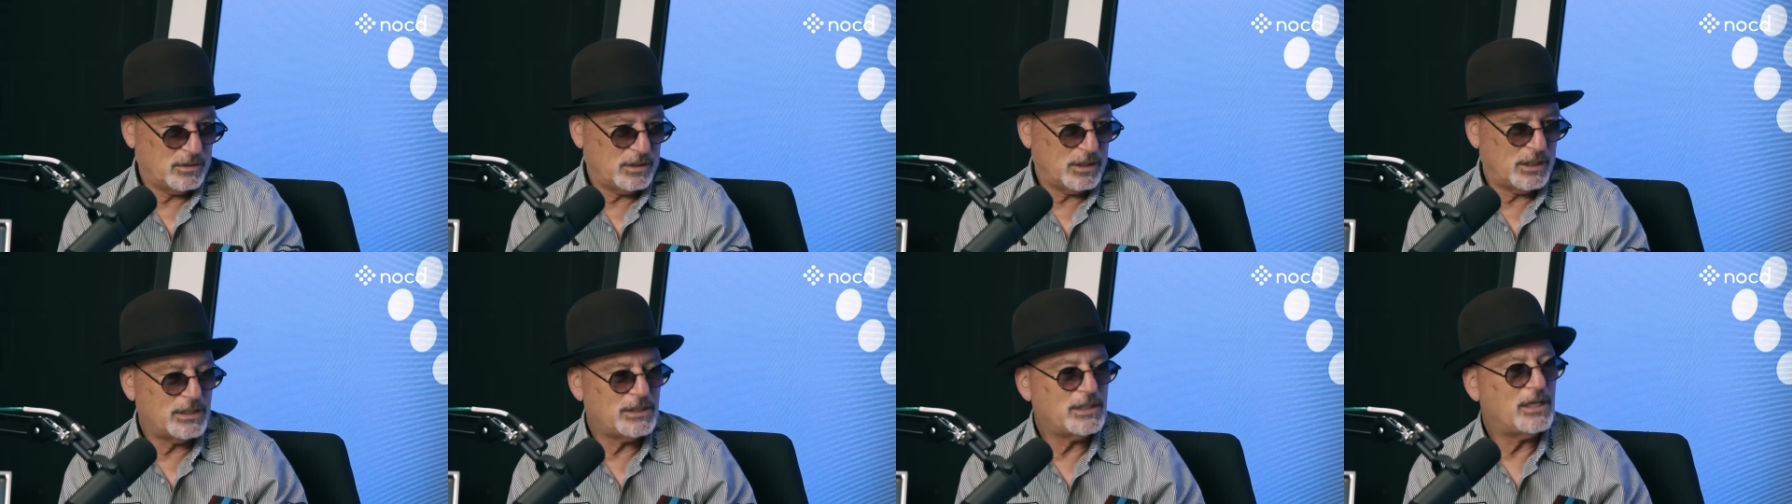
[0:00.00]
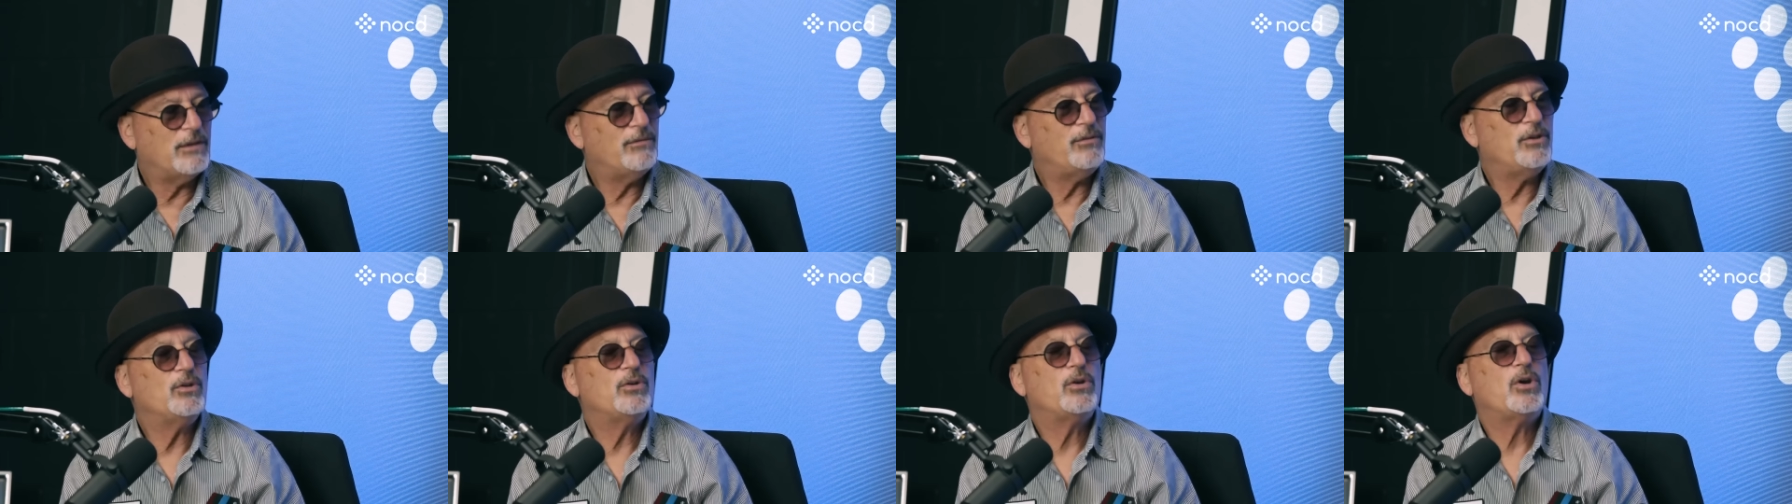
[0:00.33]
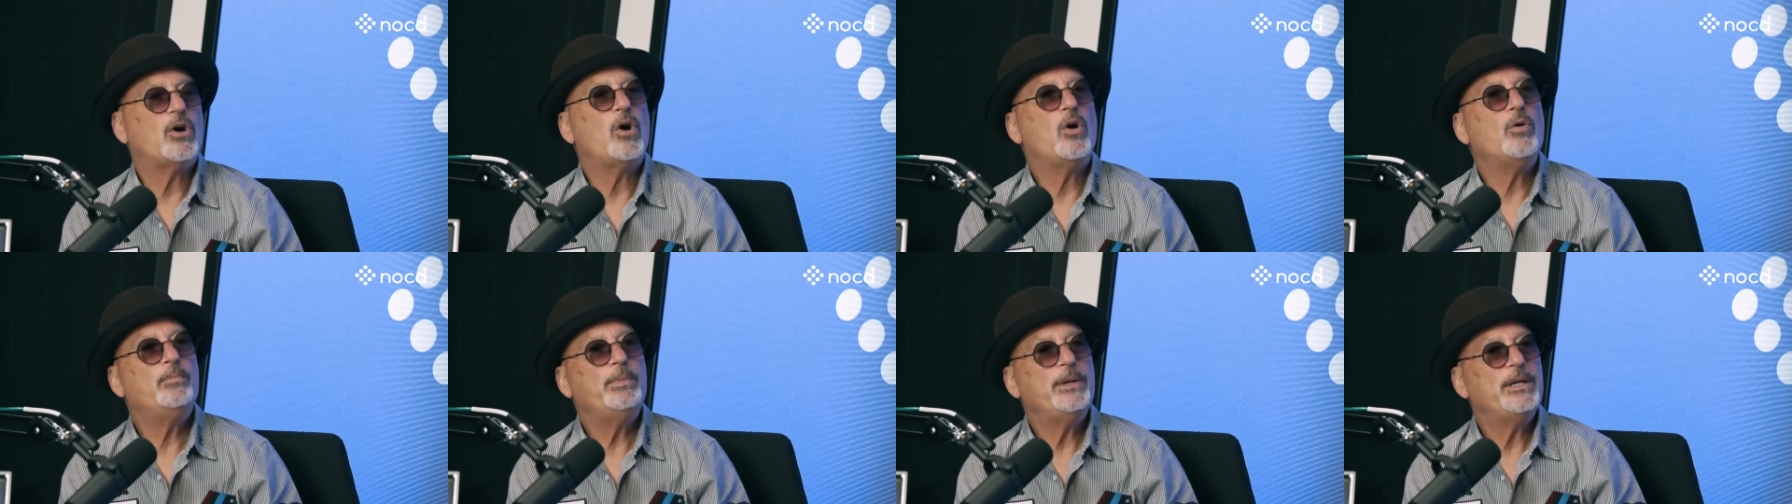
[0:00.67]
is give you
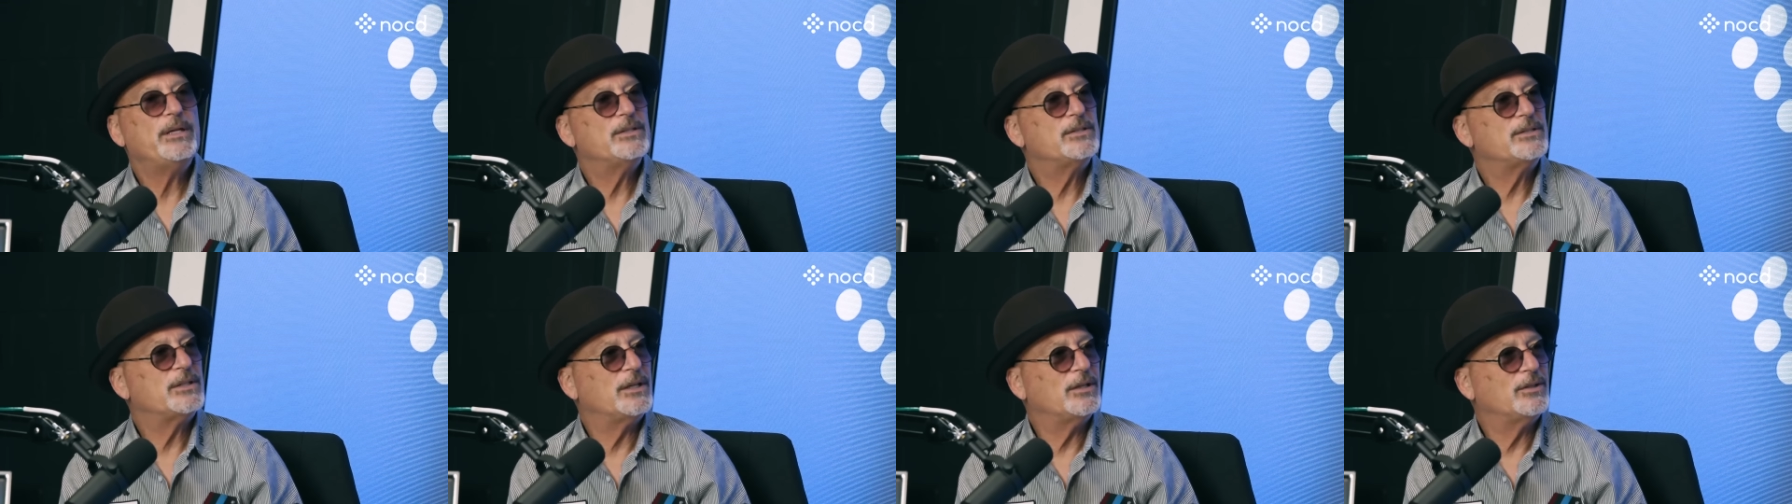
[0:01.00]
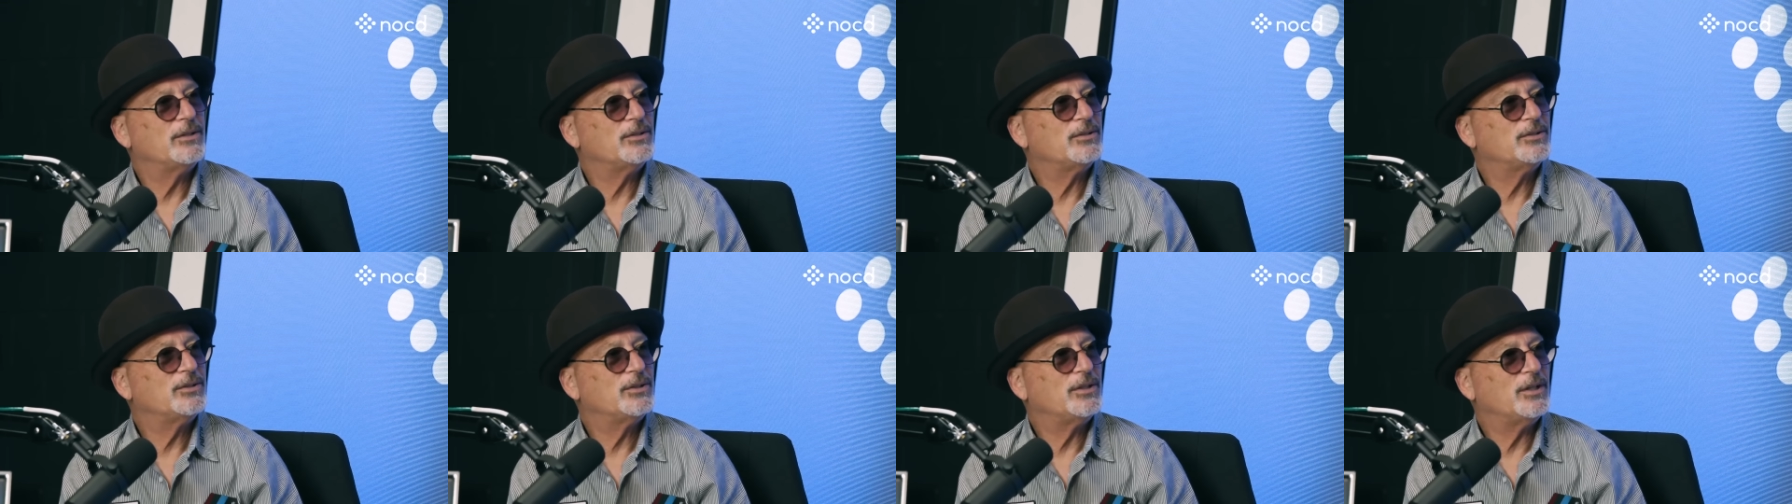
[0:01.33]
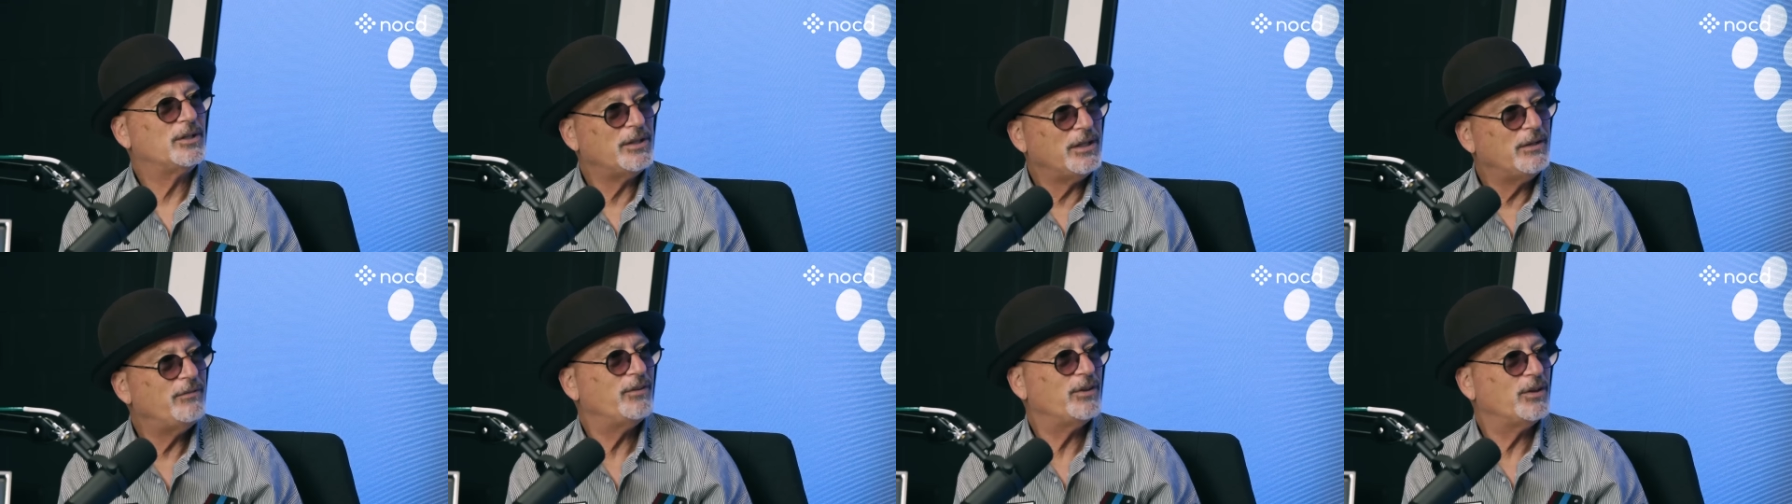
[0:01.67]
coping skills to
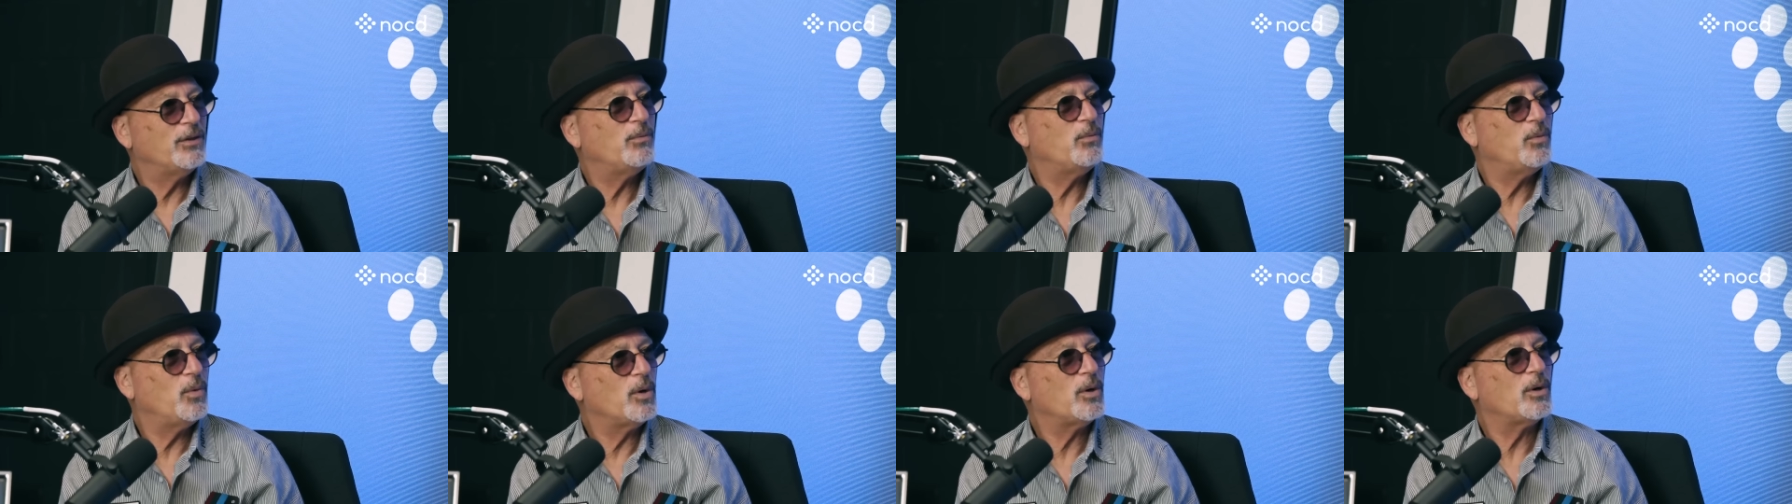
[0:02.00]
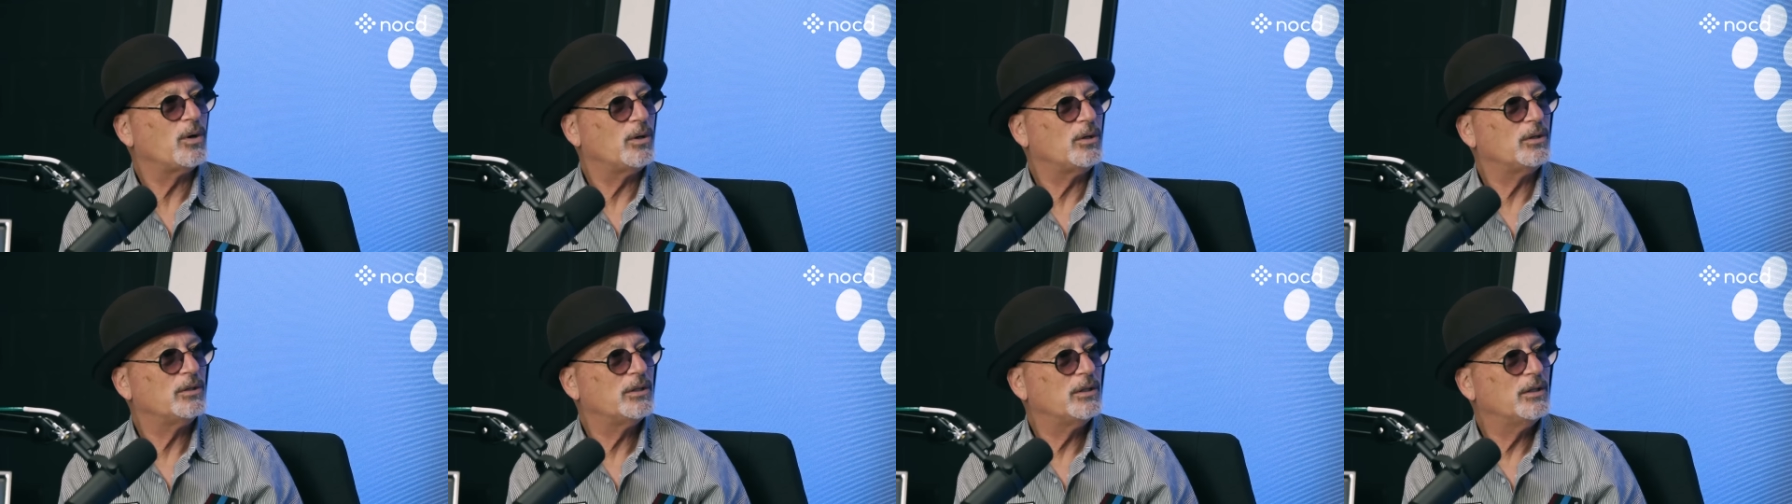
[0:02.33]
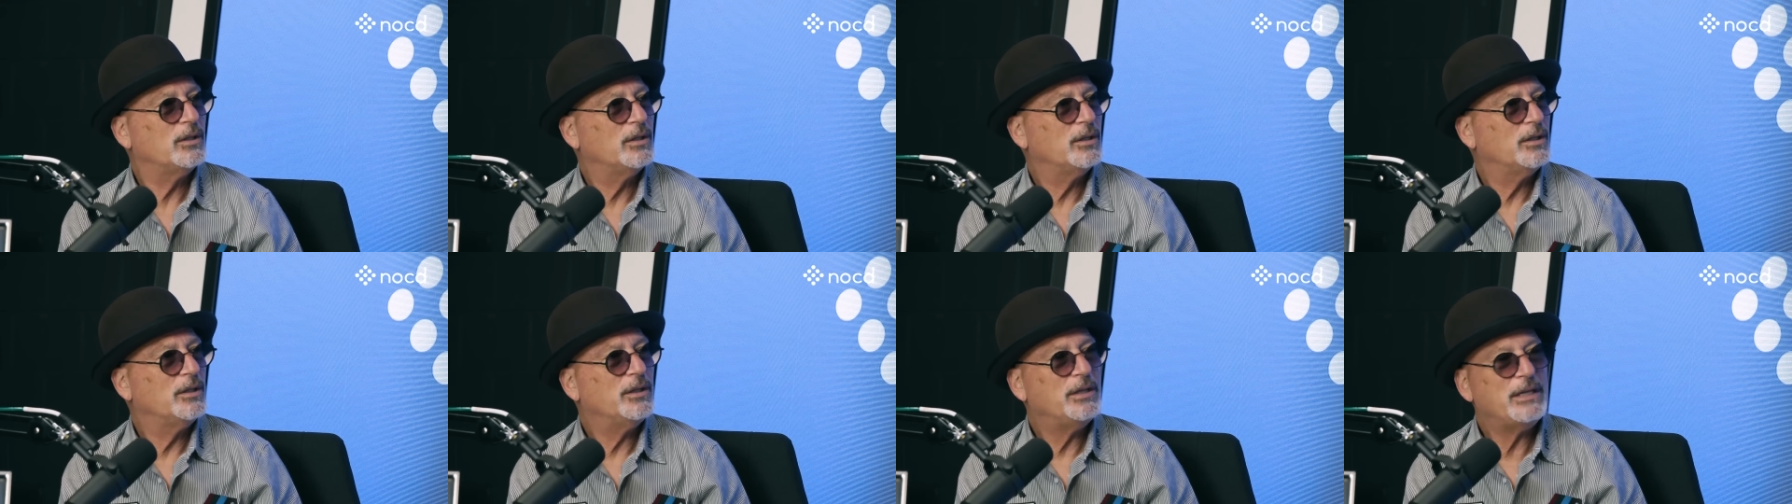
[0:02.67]
live in the world
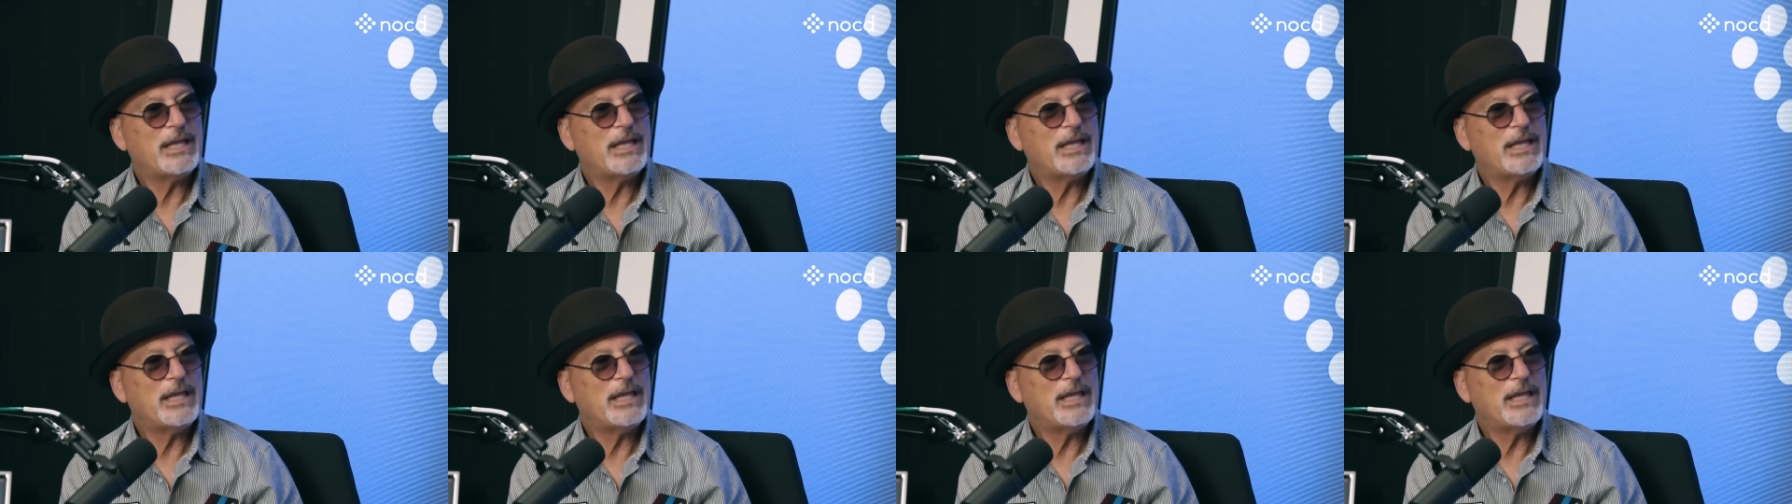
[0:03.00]
mm-hmm.